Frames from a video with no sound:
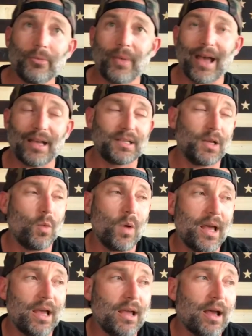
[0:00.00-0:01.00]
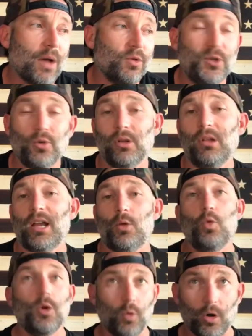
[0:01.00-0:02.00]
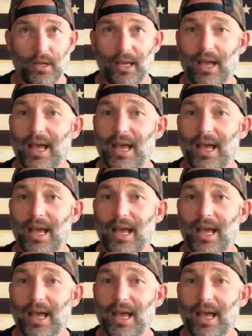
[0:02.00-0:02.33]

passing away, I was doing a lot of woodworking.